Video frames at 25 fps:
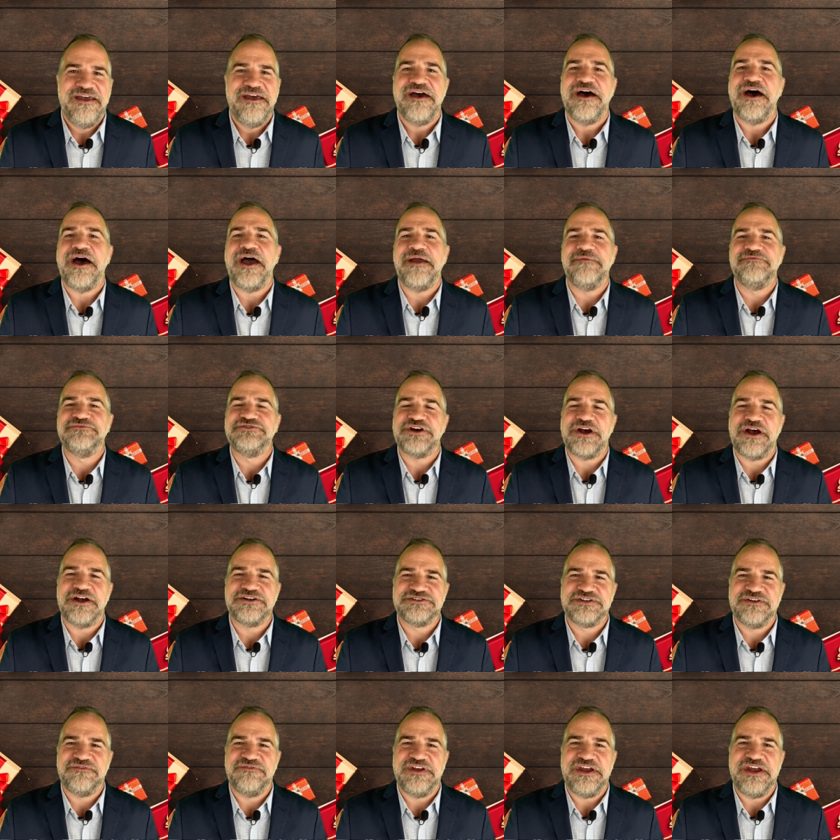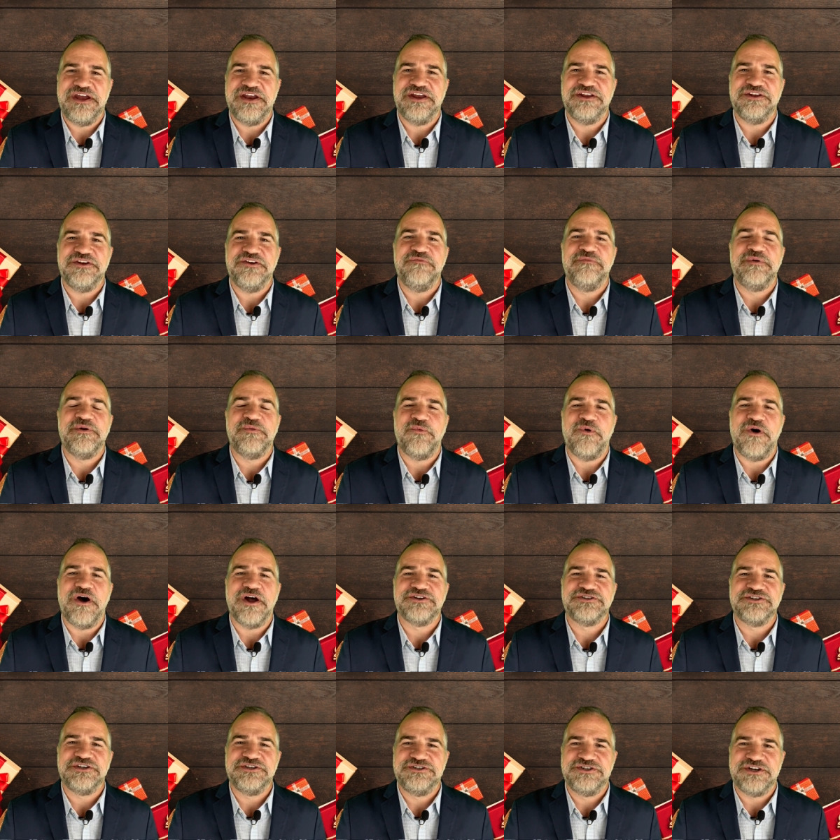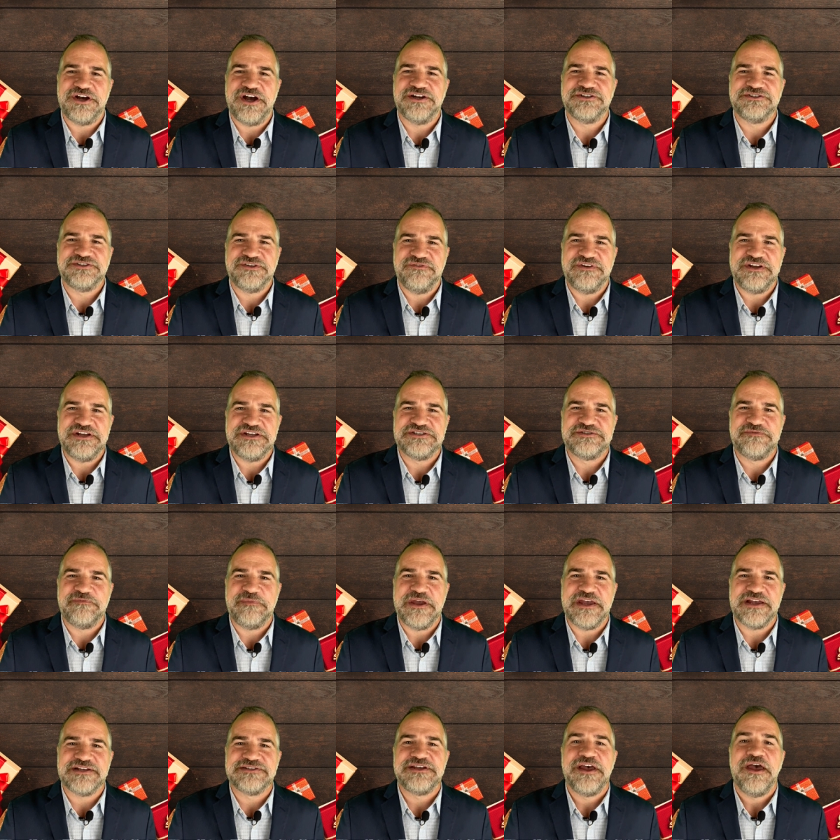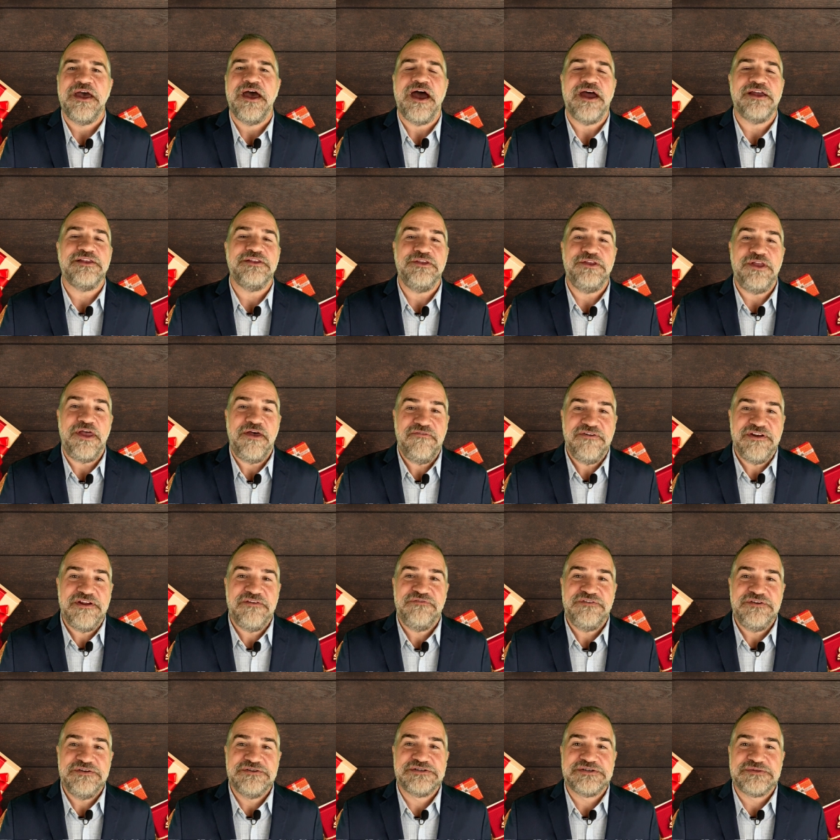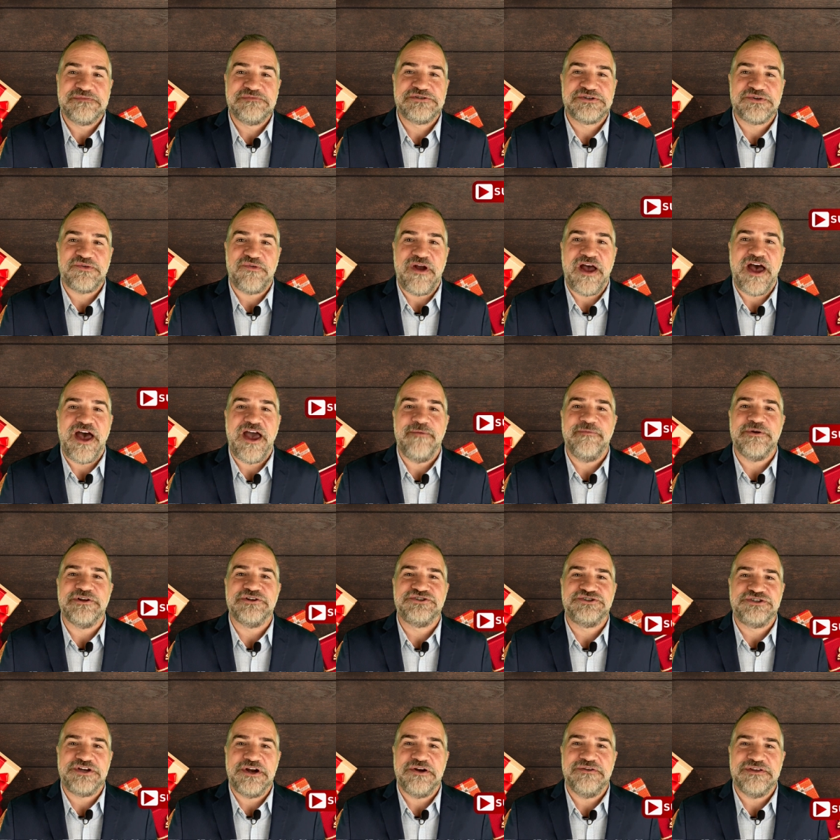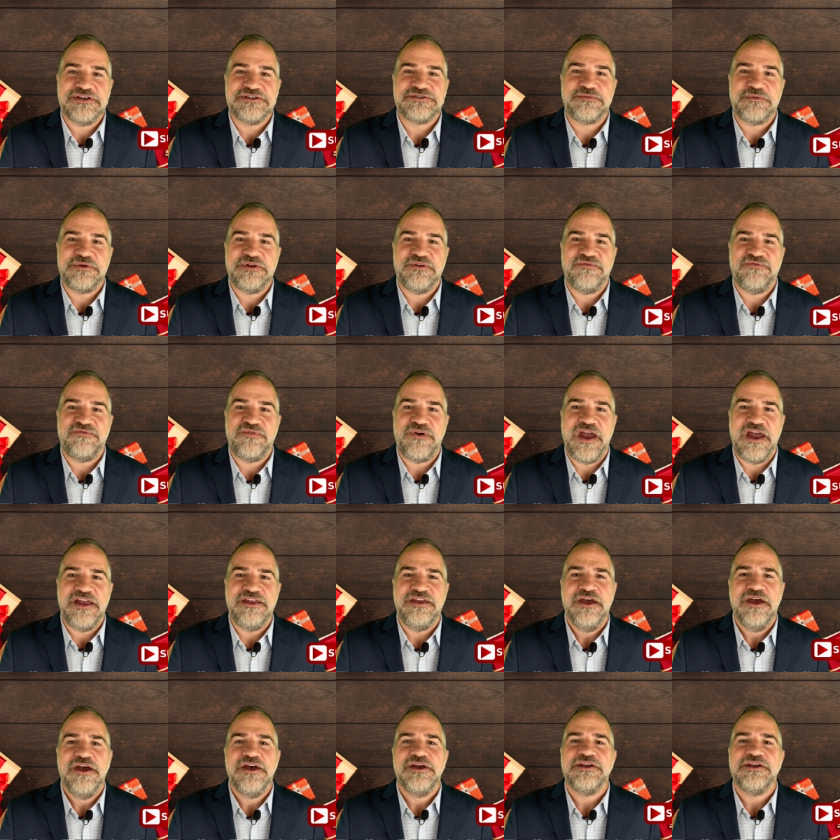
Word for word: I'm Josh Levine, and you've been watching Josh Levine Speaks. I'd love it if you'd subscribe and share this with a friend.